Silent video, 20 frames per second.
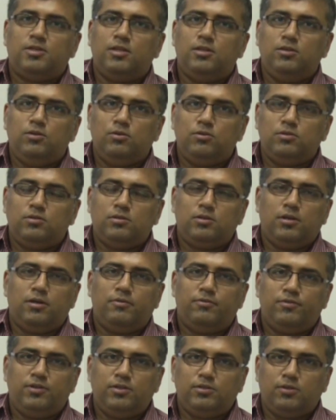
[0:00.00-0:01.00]
can use
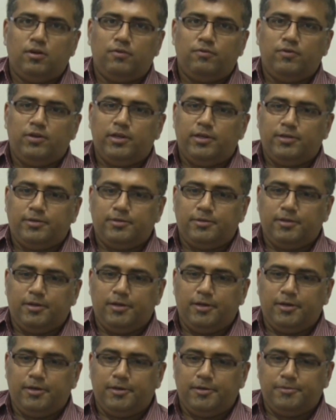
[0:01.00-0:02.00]
free
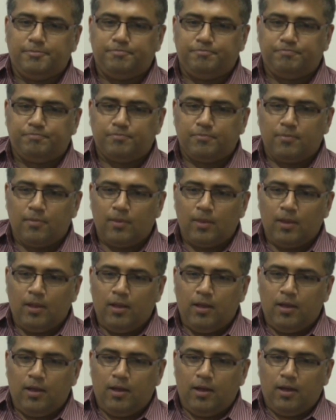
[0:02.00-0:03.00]
software,
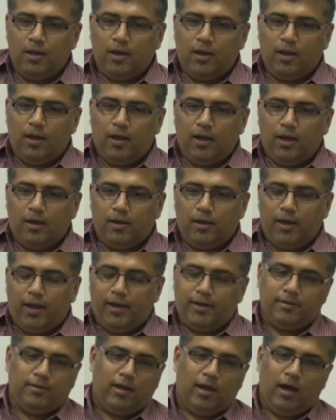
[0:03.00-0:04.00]

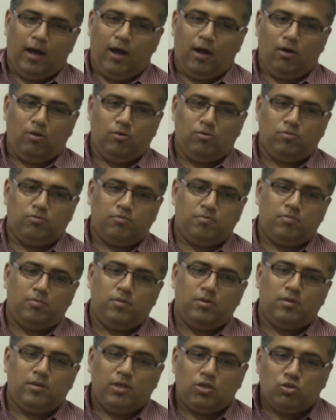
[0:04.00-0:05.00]
and how
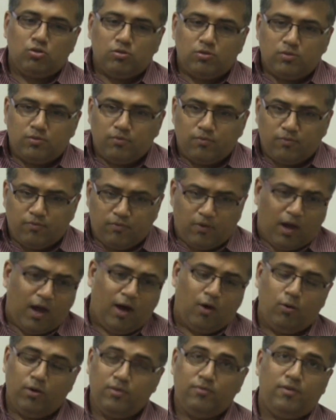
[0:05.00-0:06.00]

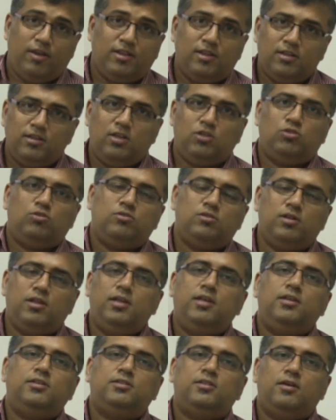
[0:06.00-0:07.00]
and whether they should
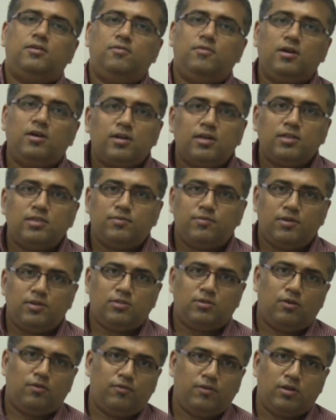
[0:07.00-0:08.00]
release their work as free
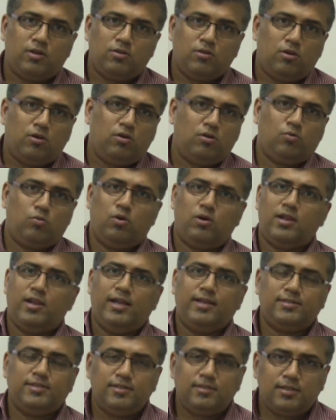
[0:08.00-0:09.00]
software or not, what
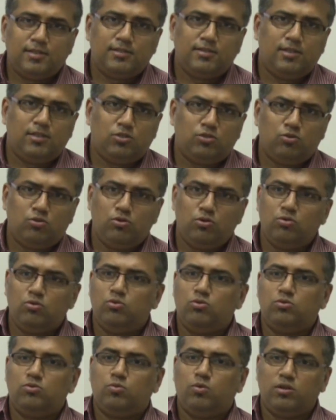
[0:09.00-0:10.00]
licenses they should
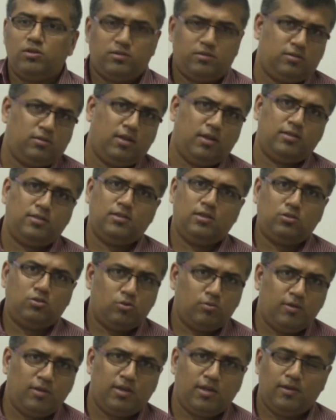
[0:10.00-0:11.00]
use, what things they
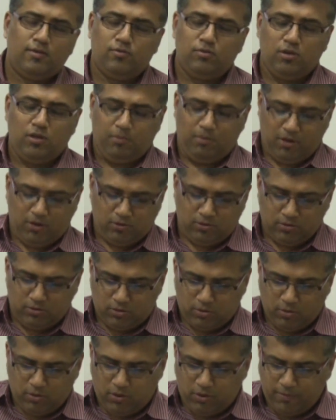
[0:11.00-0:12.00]
should be careful about, and
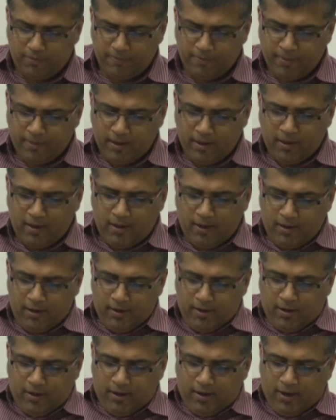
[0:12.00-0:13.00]
so on.
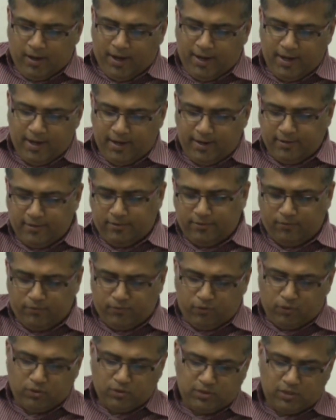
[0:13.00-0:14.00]
I had four